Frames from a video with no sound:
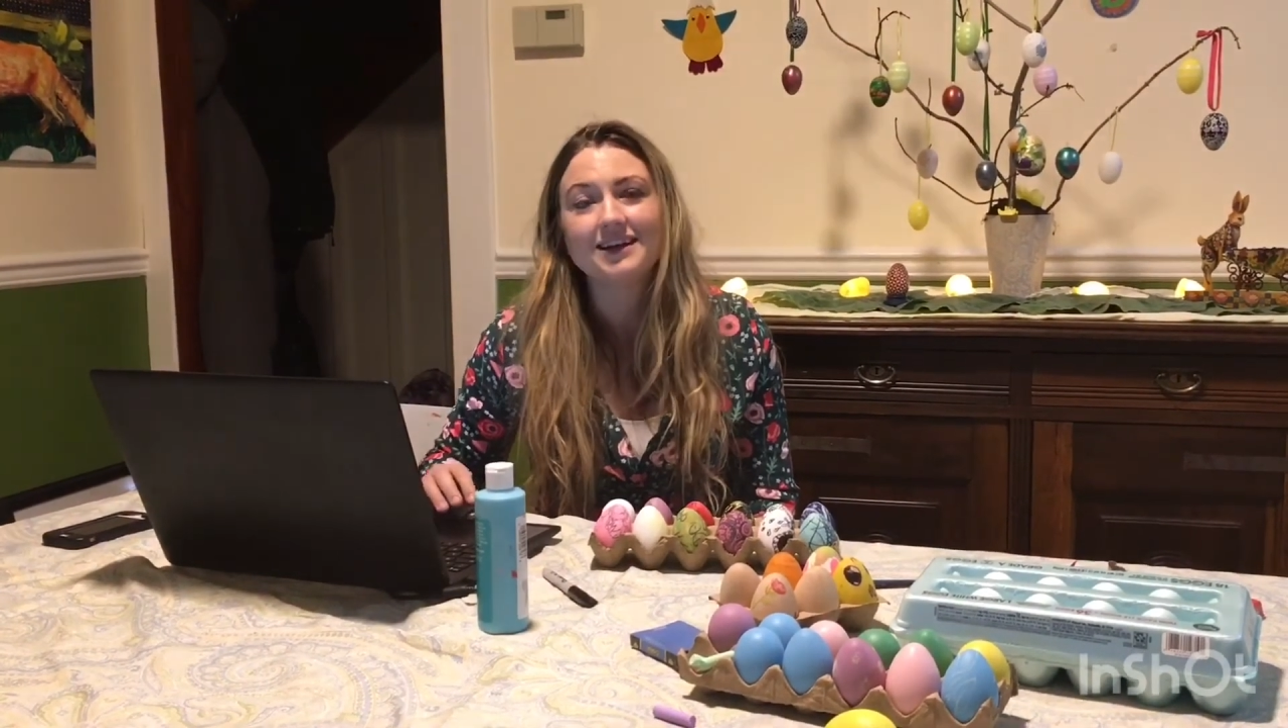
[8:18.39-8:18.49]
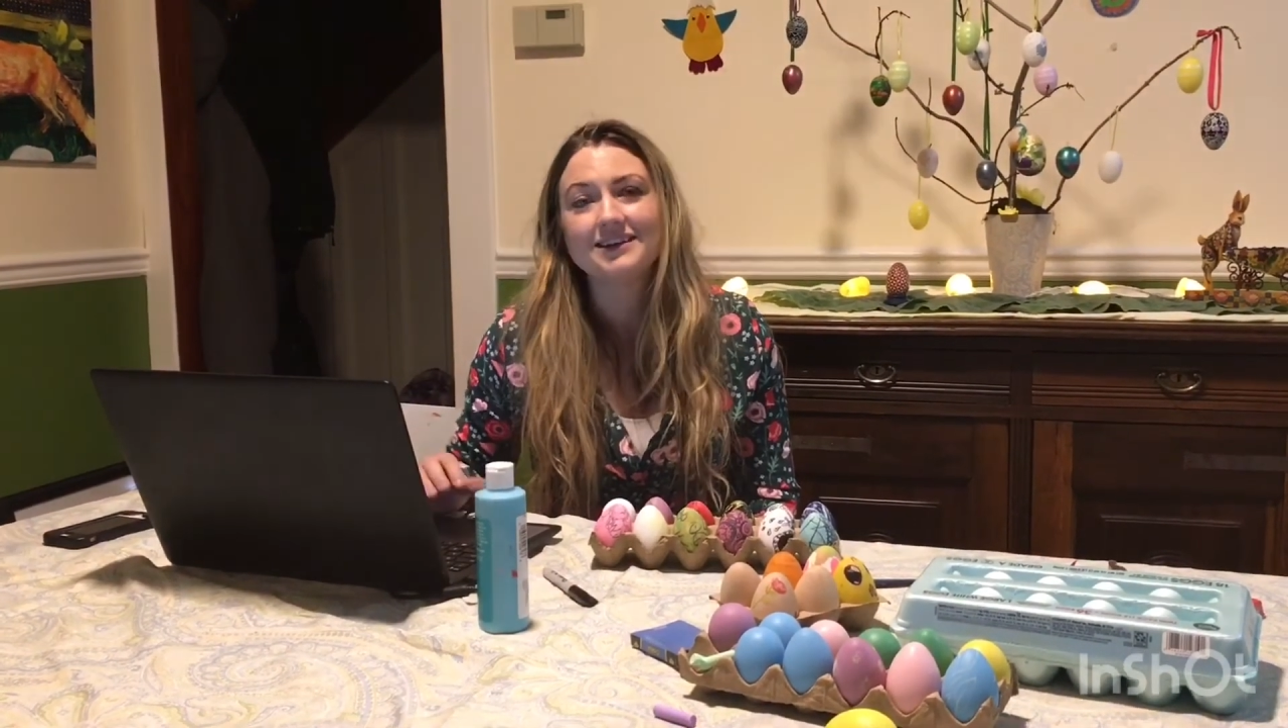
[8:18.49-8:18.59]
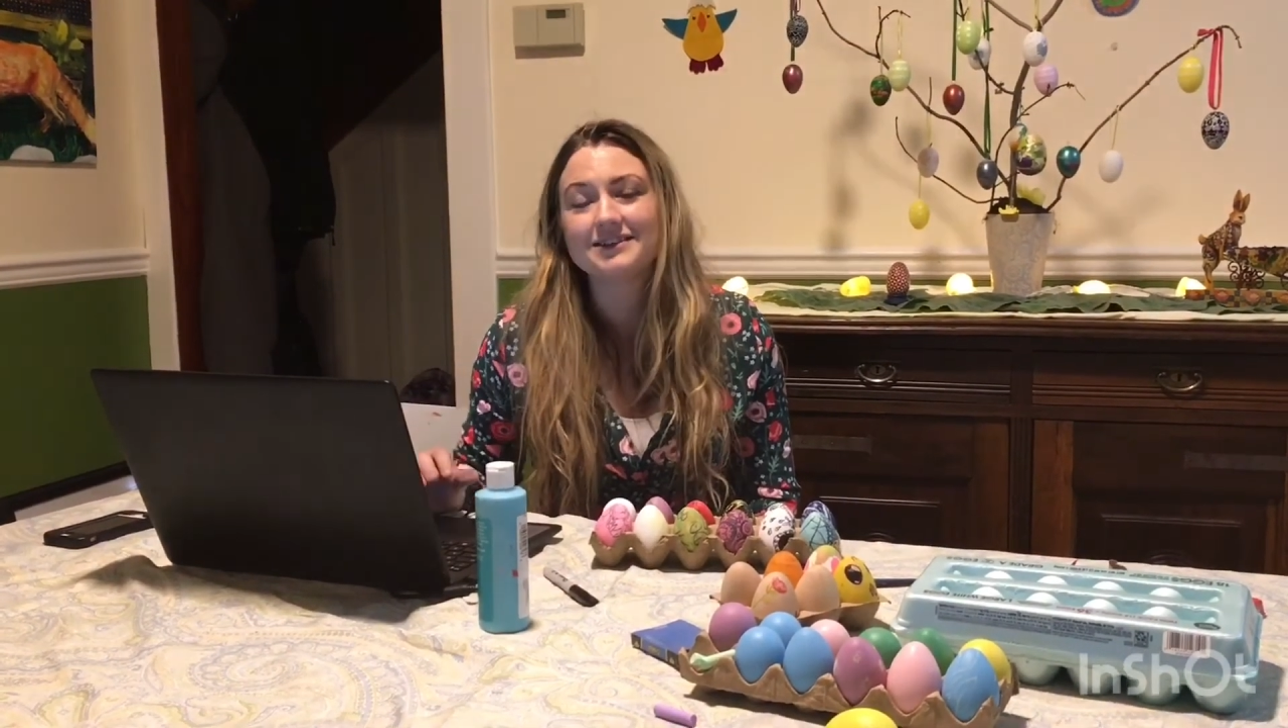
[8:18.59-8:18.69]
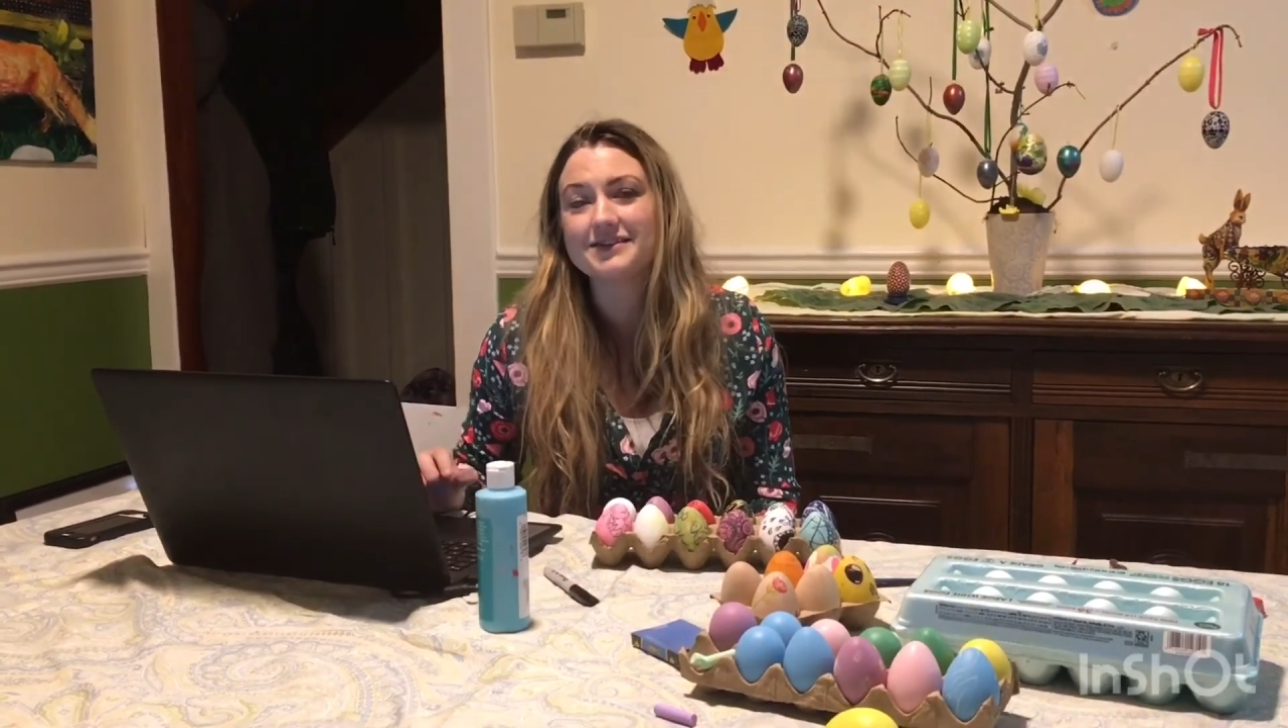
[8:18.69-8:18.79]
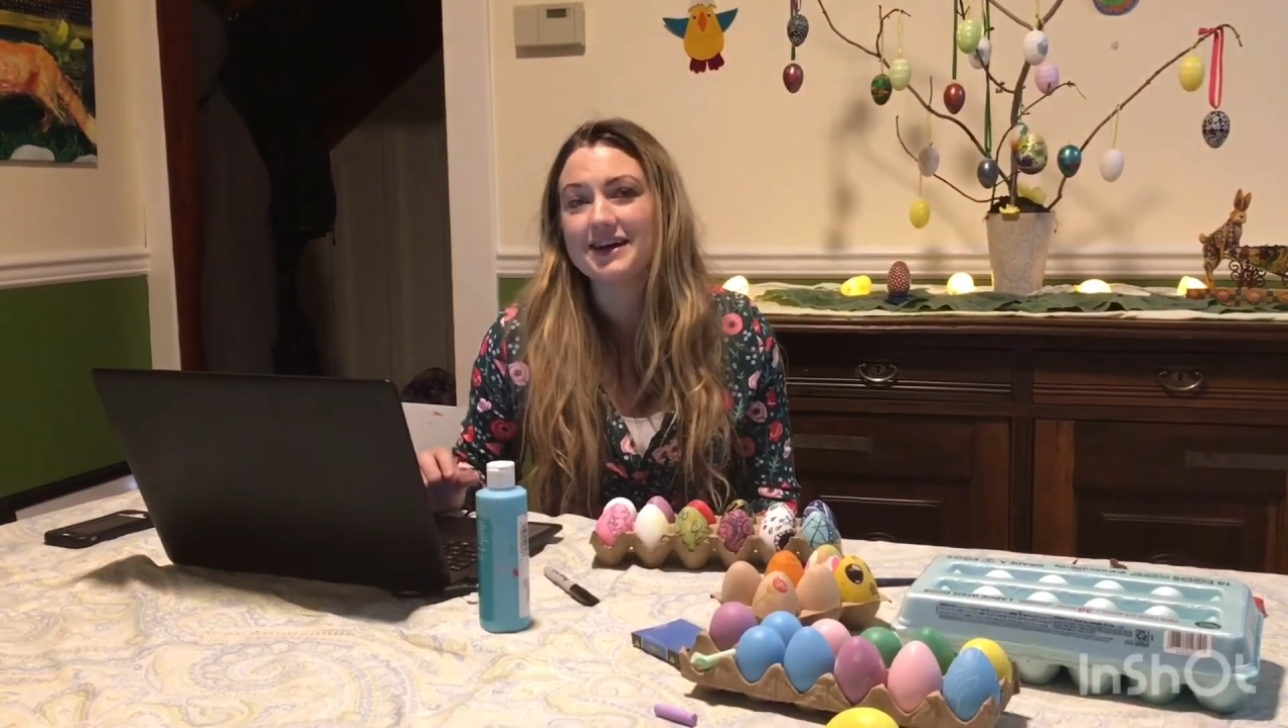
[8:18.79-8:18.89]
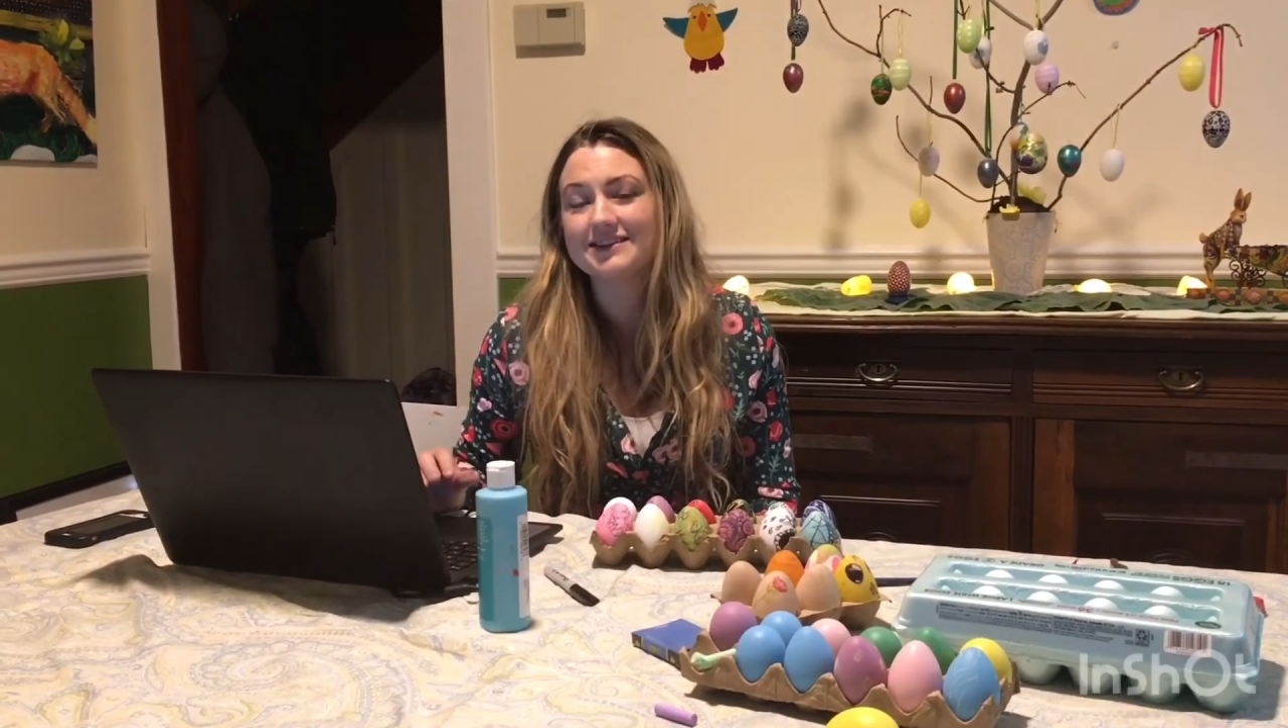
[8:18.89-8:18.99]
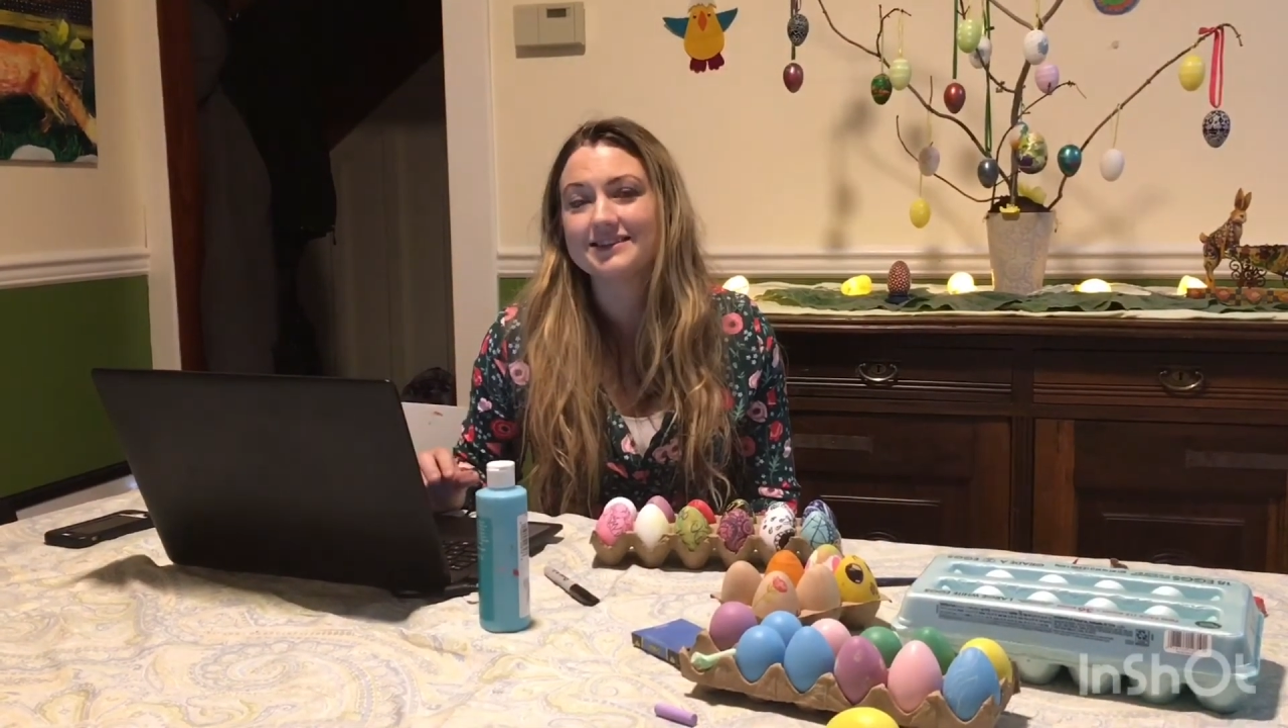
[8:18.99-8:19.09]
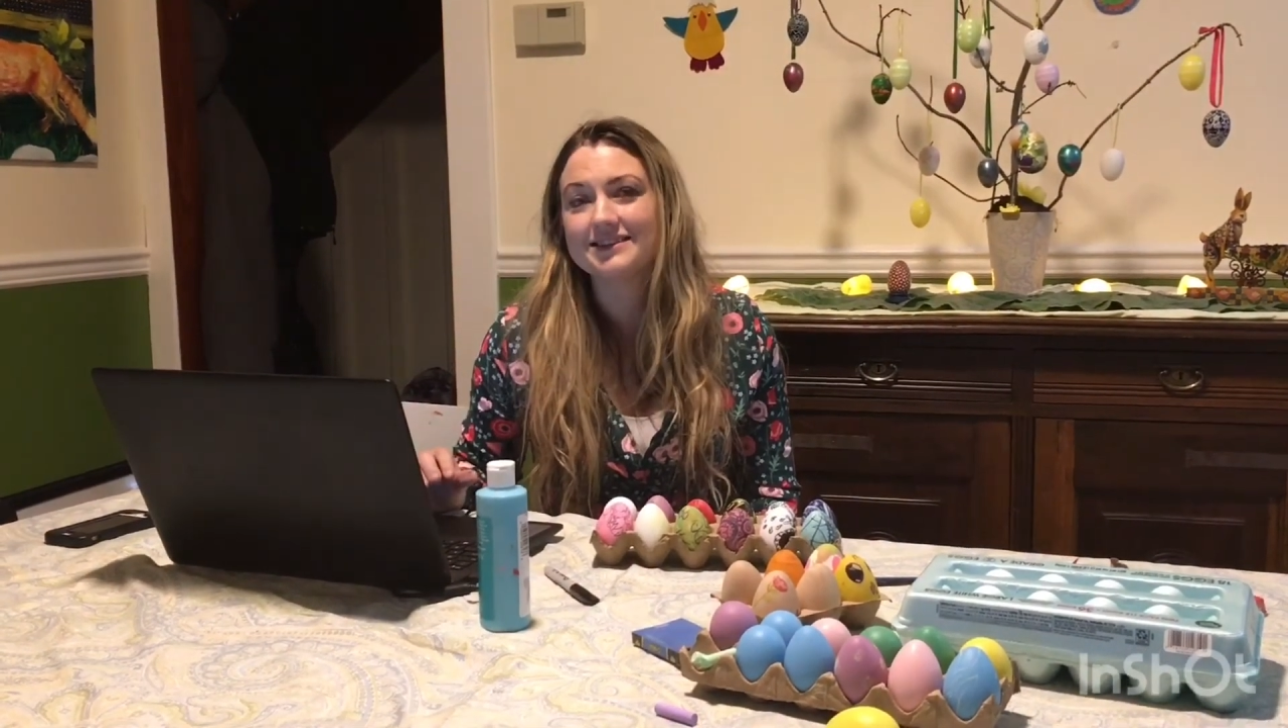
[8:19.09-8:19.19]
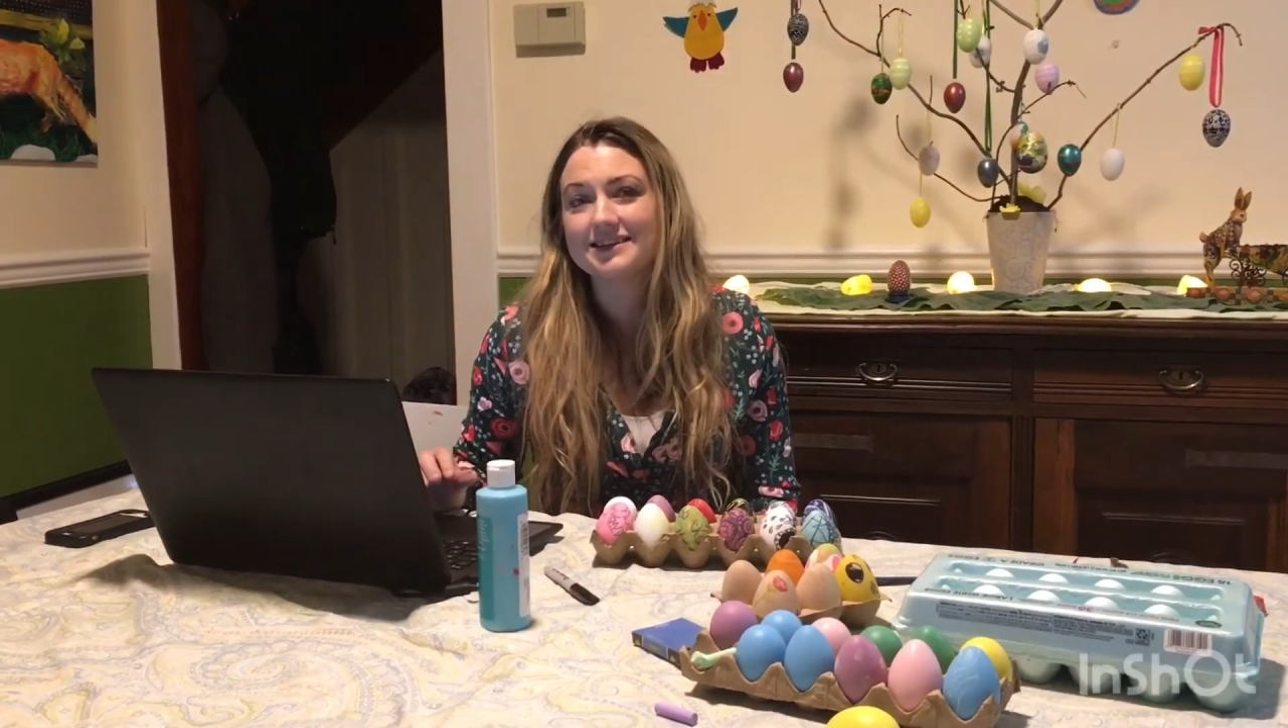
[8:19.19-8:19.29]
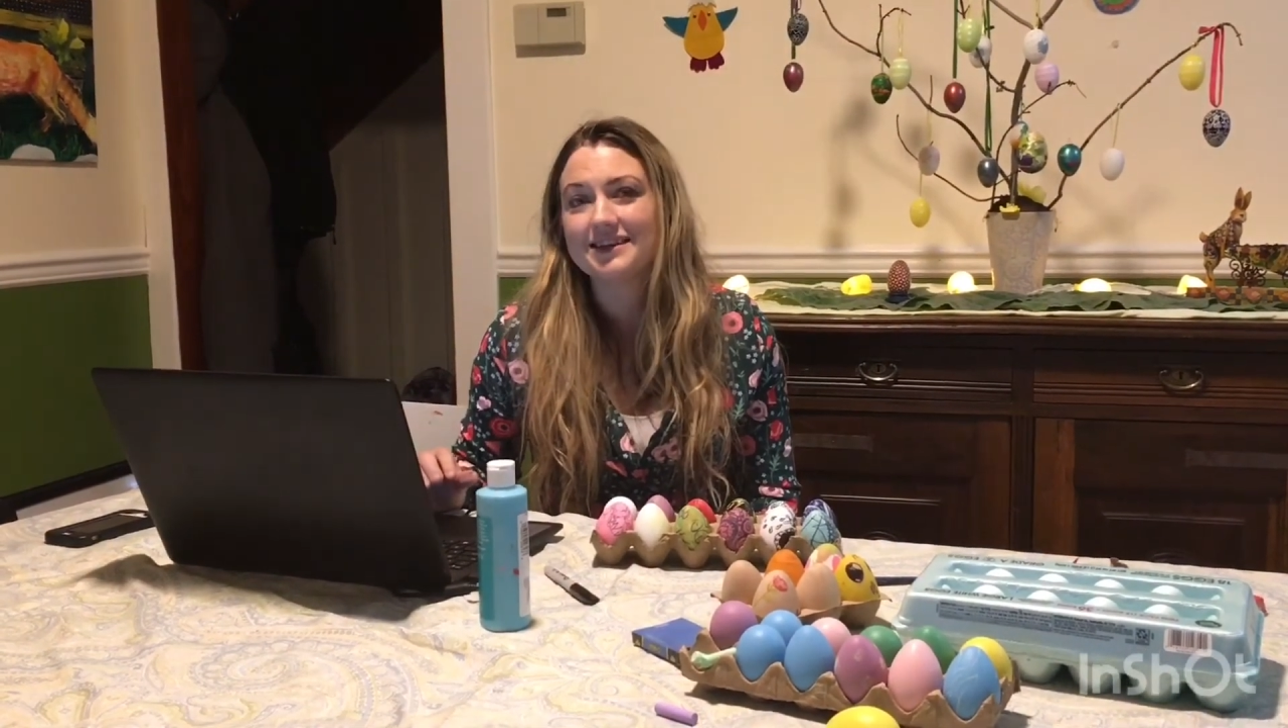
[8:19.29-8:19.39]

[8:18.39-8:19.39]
So that's